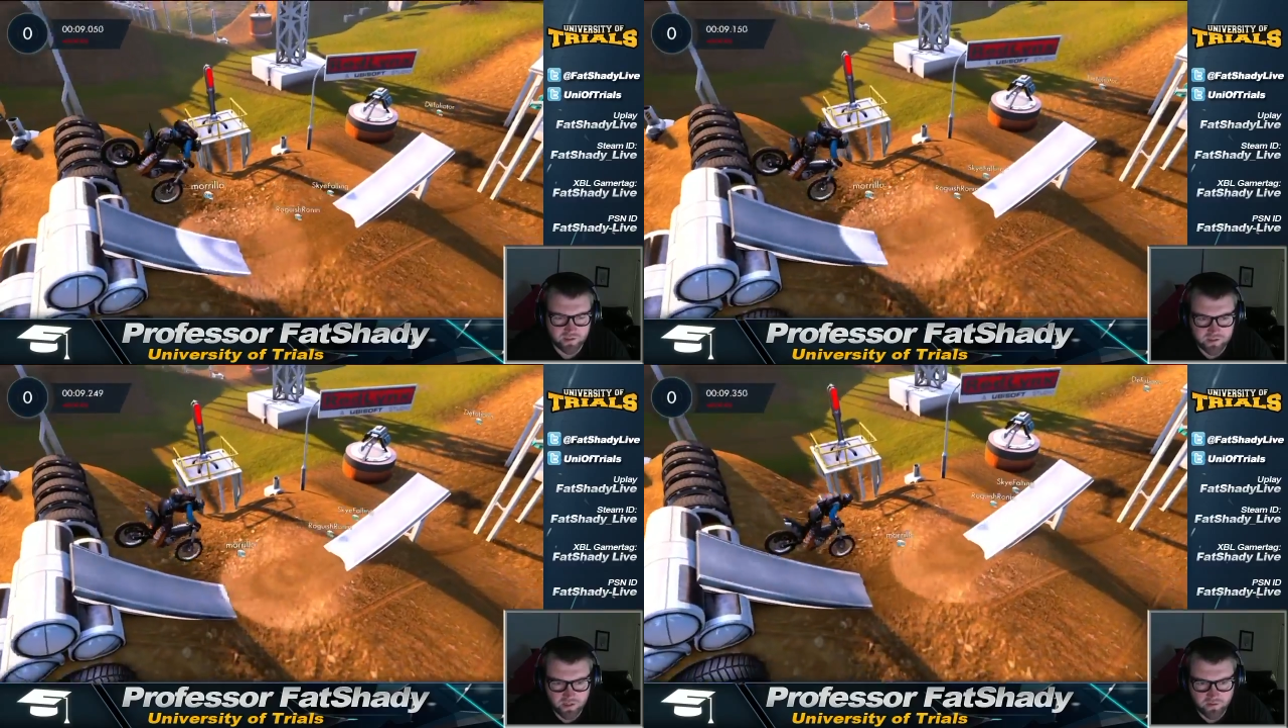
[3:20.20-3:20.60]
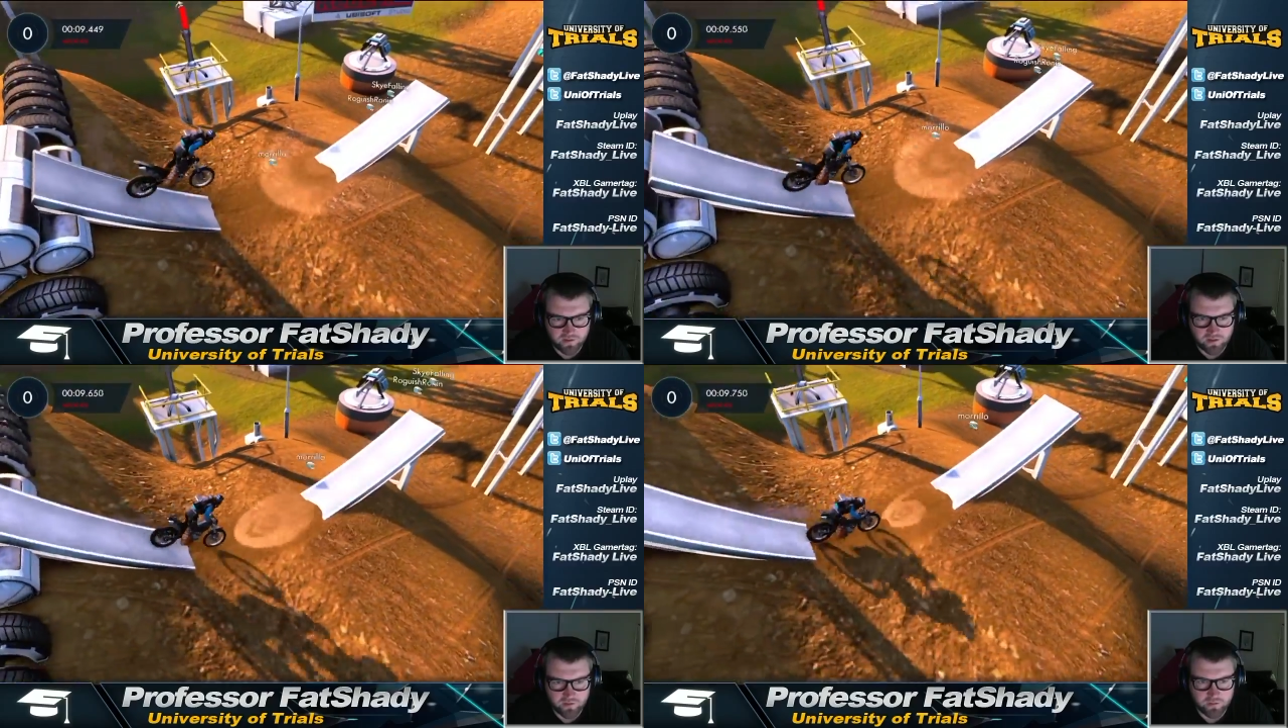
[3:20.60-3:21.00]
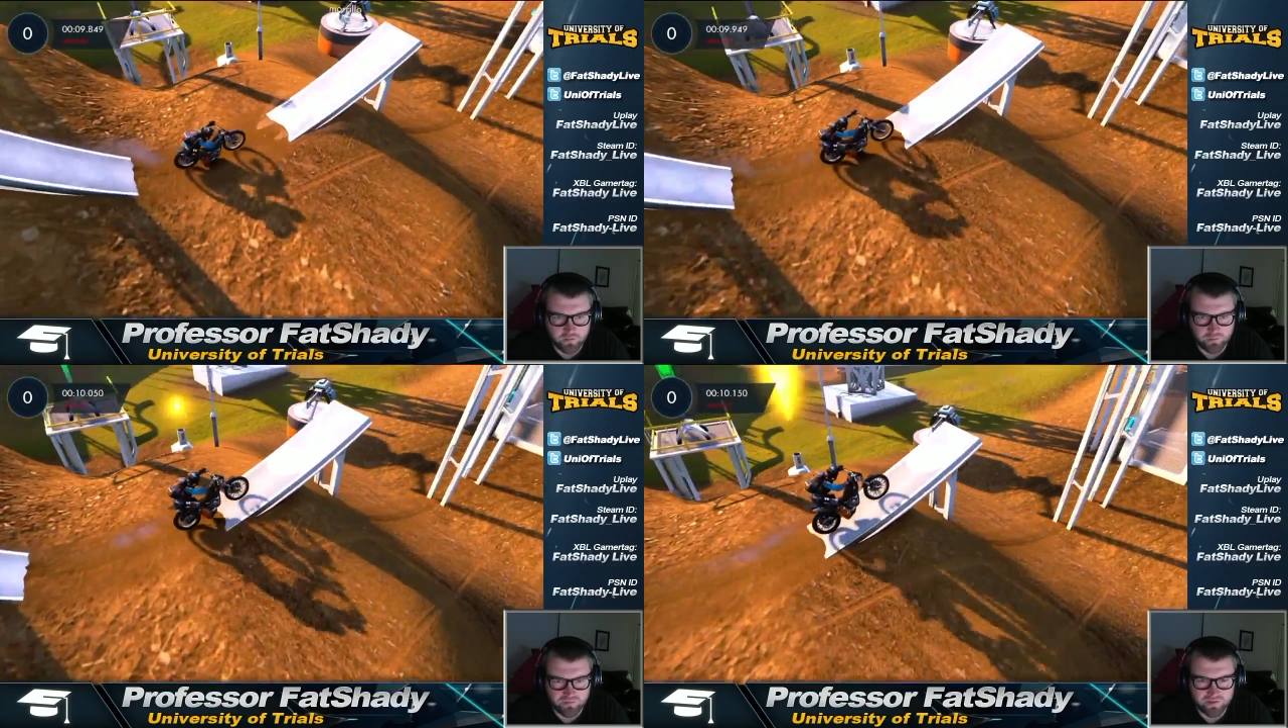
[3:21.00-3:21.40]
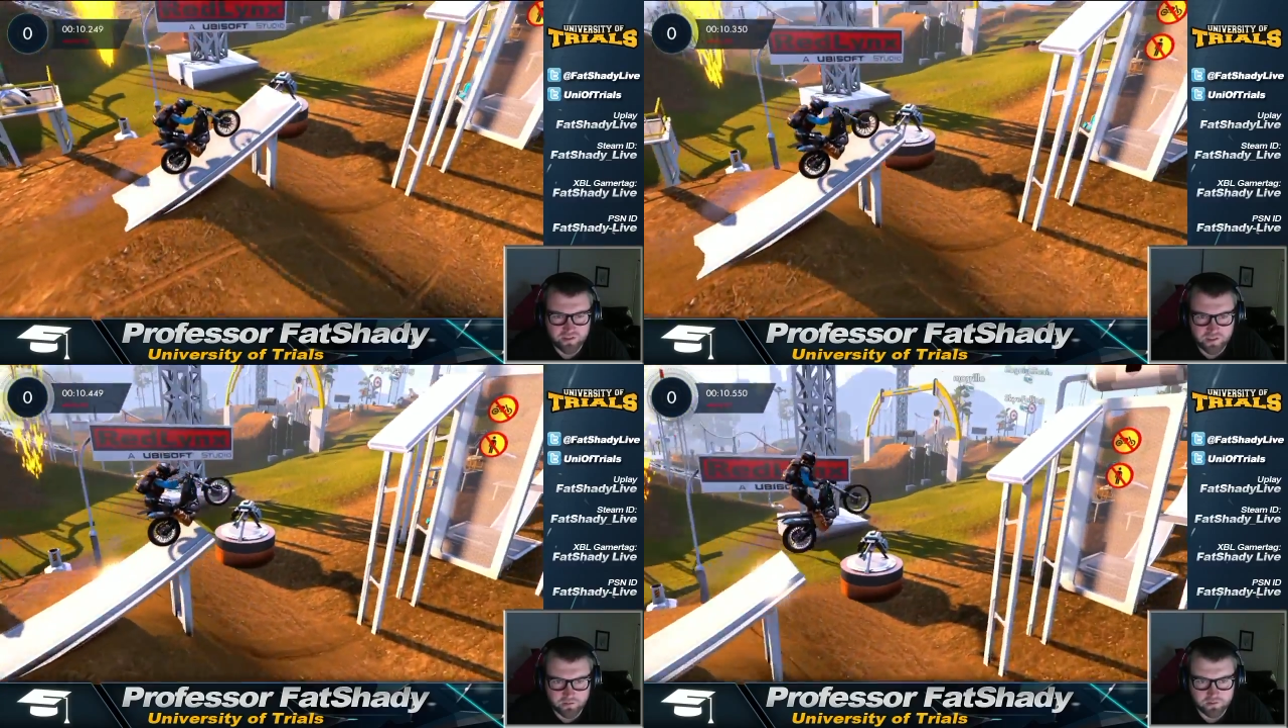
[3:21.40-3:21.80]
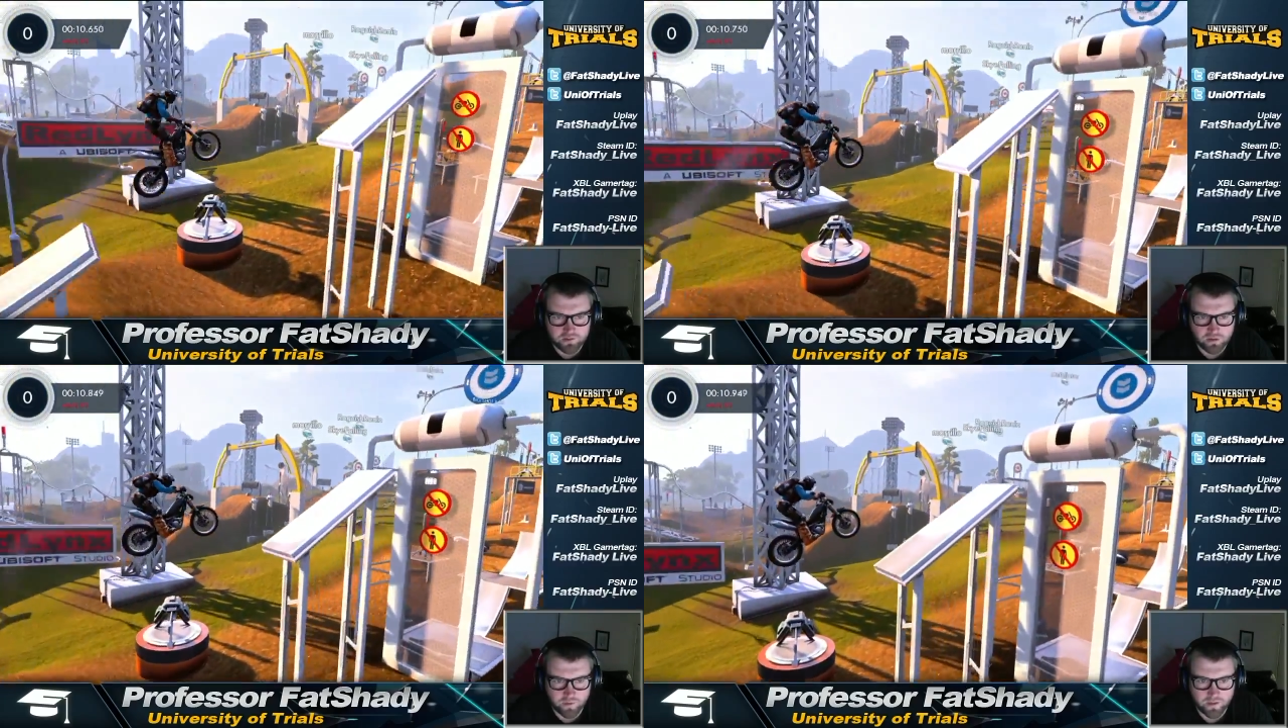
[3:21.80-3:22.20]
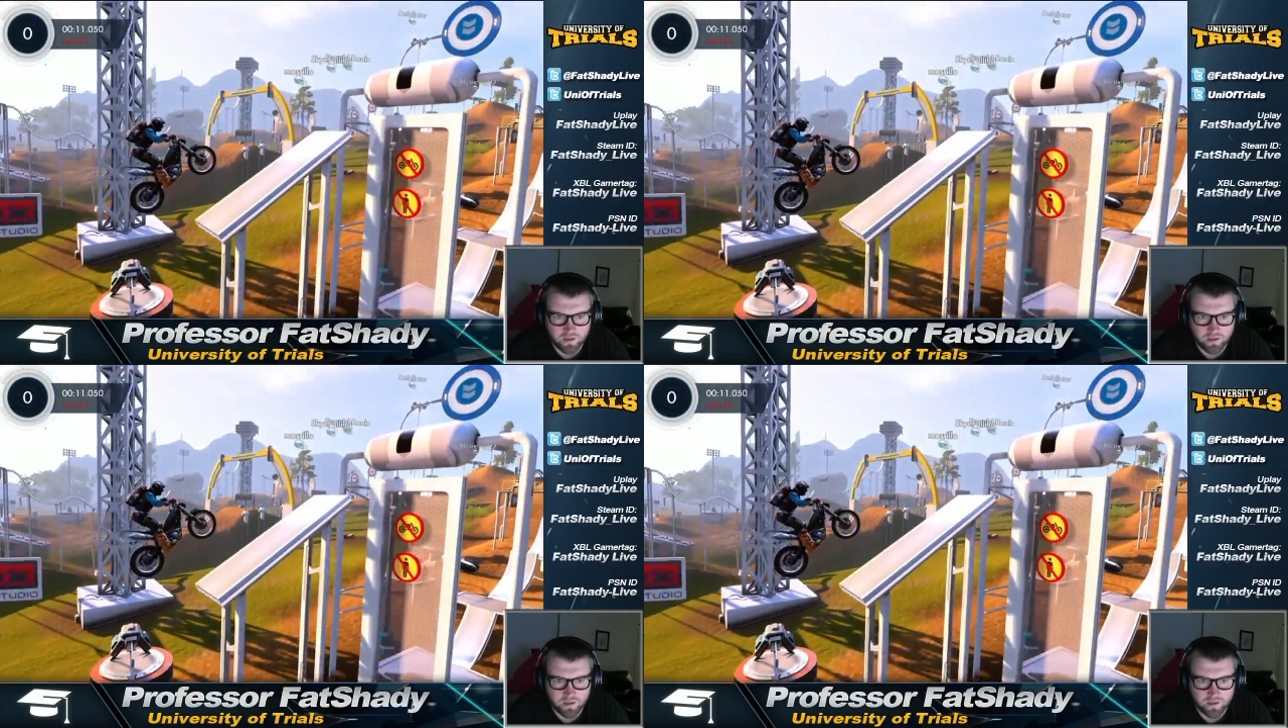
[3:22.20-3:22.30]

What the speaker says: and I think they do a pretty good job at it.